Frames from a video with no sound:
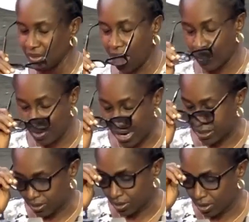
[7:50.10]
Are you
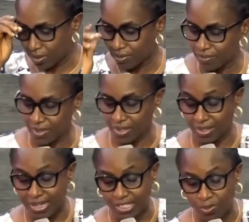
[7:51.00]
ready?
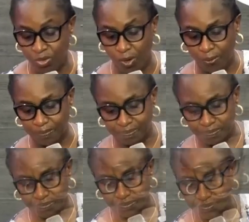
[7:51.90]
Let's move on.
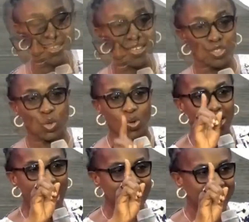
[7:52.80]
So
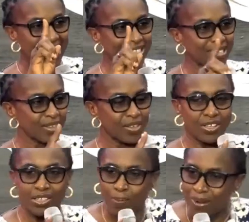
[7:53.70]
I said,
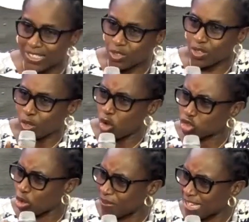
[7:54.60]
the blessing, the Lord
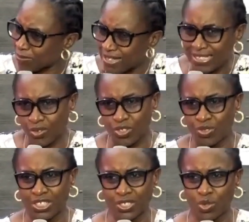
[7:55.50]
supplies my needs according to
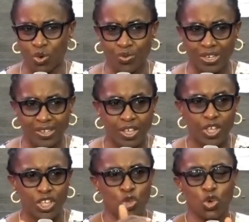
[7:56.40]
riches in glory.
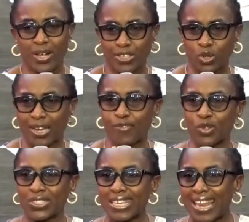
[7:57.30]
You look at your life,
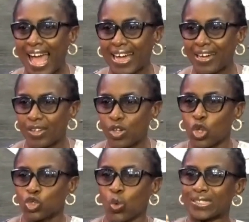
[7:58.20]
you see lack.
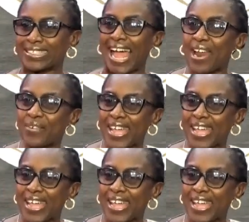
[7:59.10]
So that